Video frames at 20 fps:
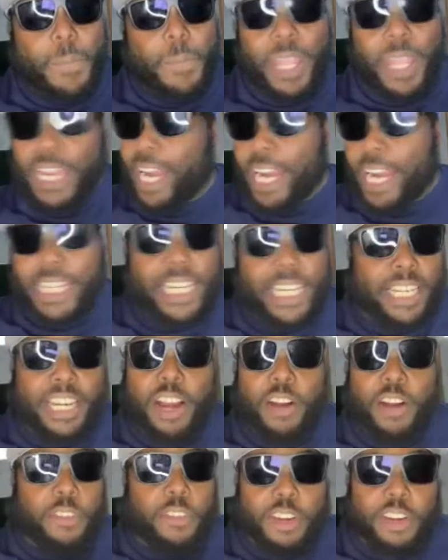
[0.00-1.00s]
and I didn't
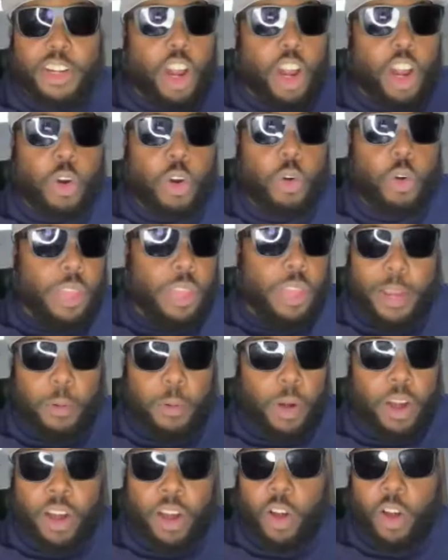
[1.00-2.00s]
ever know who they
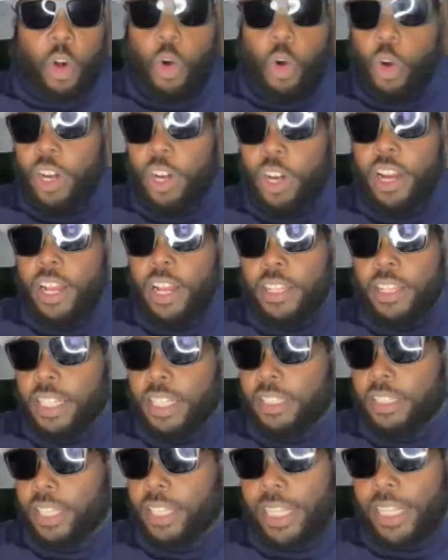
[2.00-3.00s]
were or
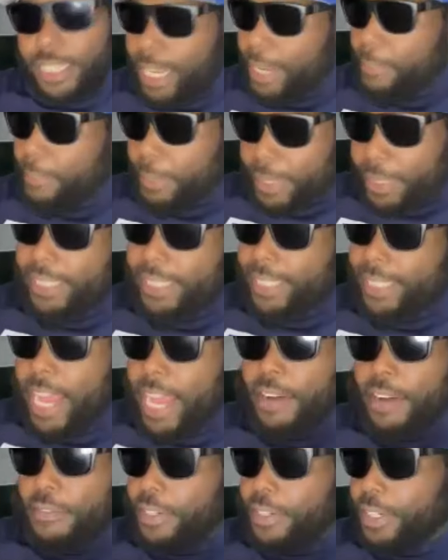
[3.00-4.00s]
nothing like that. But that's
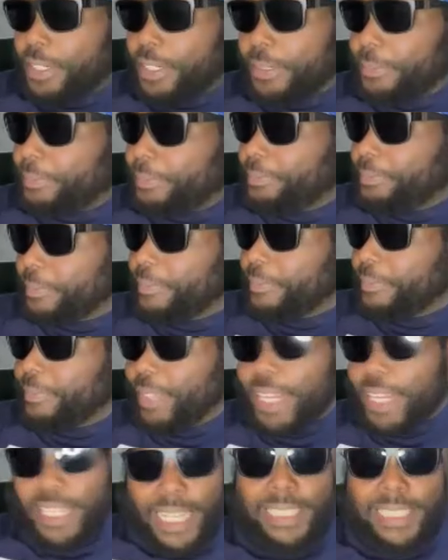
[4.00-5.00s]
kind of um,
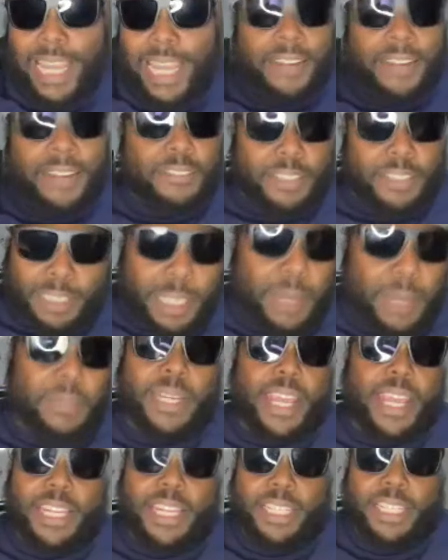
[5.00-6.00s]
that's kind of
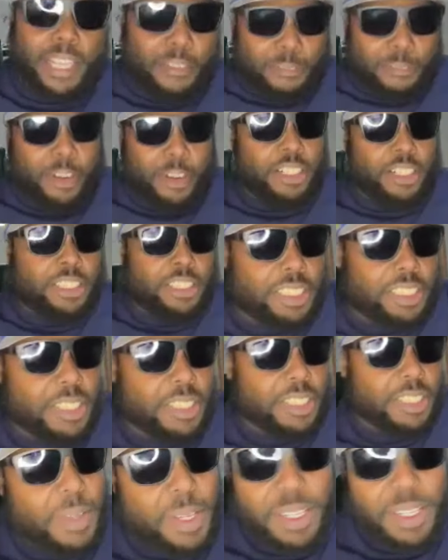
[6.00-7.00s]
intimidating at first,
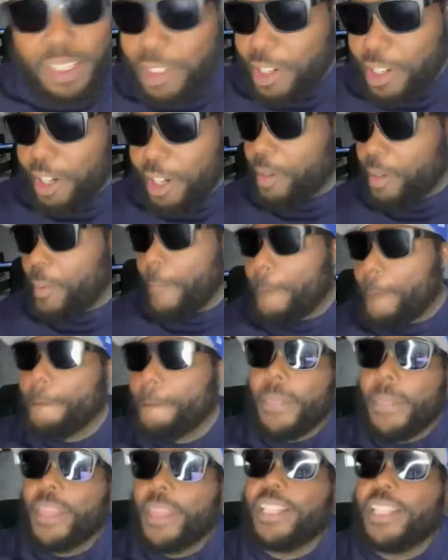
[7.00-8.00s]
yeah. you know,
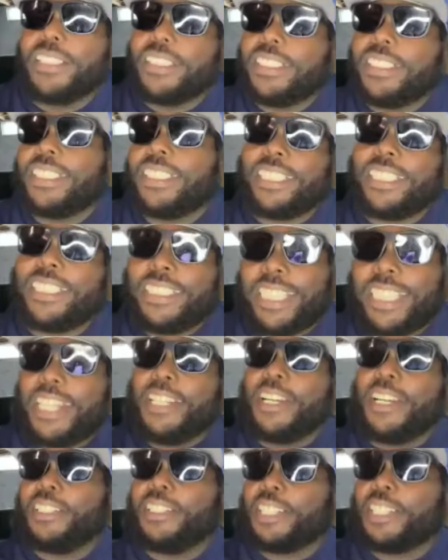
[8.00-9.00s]
just sitting
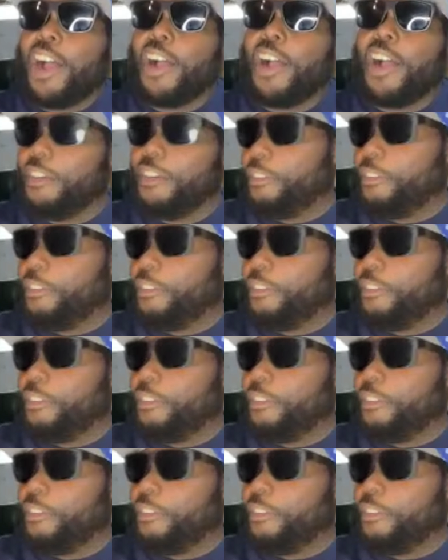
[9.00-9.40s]
there talking in